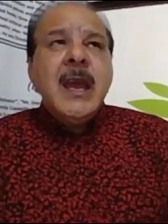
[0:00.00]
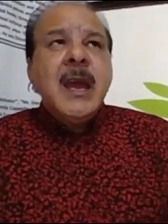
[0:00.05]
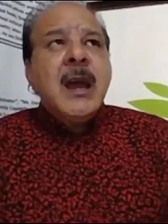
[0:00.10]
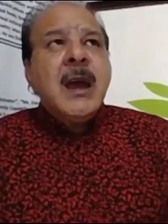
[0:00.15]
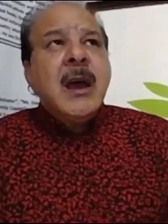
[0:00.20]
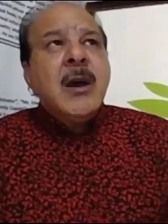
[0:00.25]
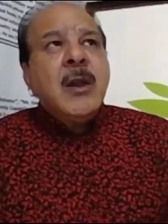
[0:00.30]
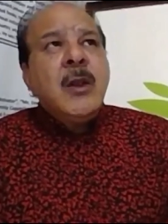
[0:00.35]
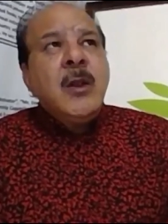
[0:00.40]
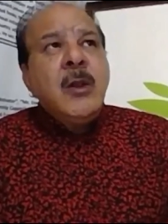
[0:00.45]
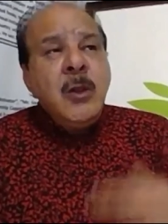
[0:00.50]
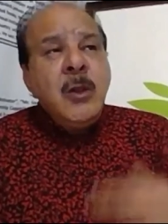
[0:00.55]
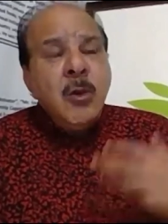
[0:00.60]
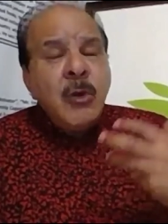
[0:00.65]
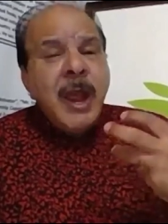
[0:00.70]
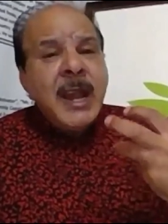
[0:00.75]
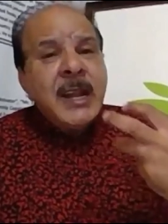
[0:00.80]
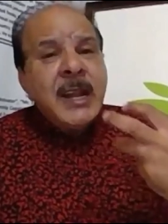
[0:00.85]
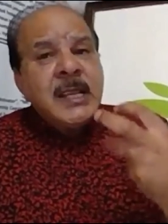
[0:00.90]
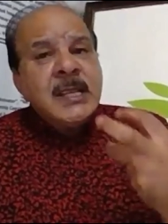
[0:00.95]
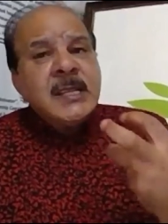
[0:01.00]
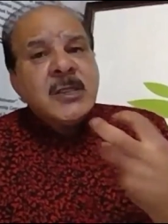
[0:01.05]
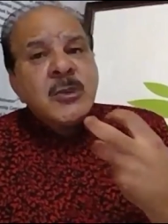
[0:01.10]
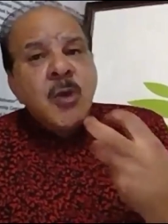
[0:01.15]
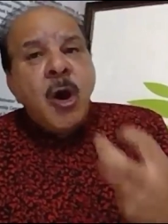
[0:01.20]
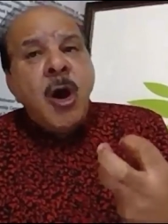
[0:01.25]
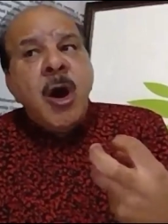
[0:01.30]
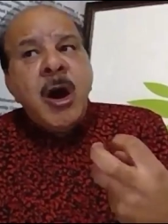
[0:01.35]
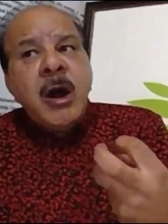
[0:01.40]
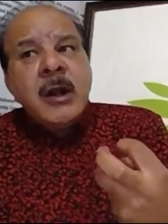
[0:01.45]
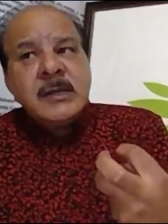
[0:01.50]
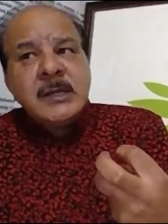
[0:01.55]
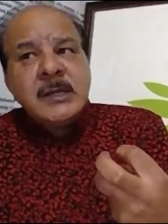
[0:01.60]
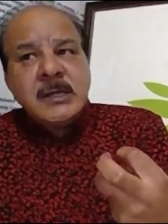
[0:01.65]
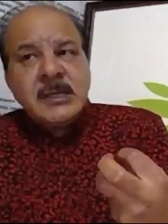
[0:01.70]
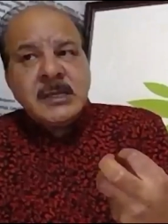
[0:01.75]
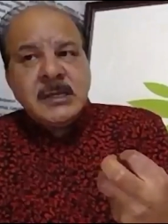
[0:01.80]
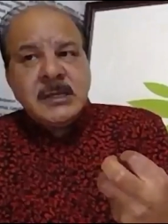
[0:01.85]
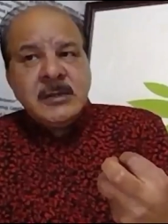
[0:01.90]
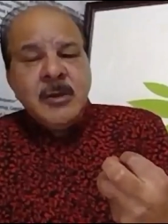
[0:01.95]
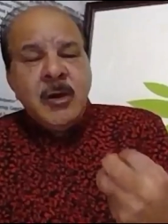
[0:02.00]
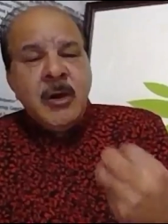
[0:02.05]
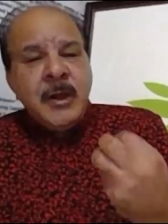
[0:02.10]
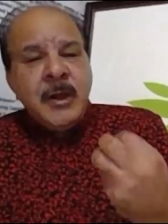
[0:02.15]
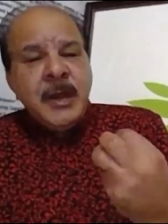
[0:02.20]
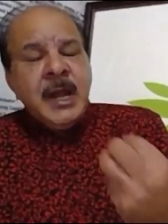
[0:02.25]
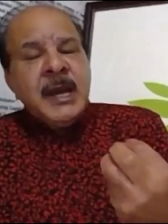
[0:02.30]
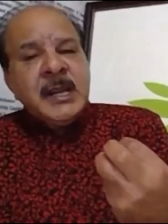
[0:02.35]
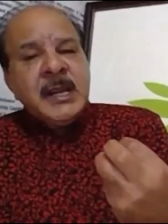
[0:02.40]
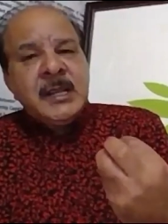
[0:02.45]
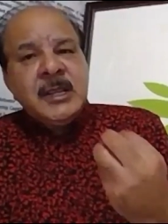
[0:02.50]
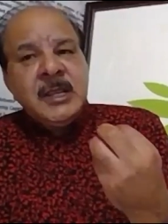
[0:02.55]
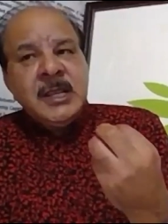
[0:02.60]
Look at these gods on earth,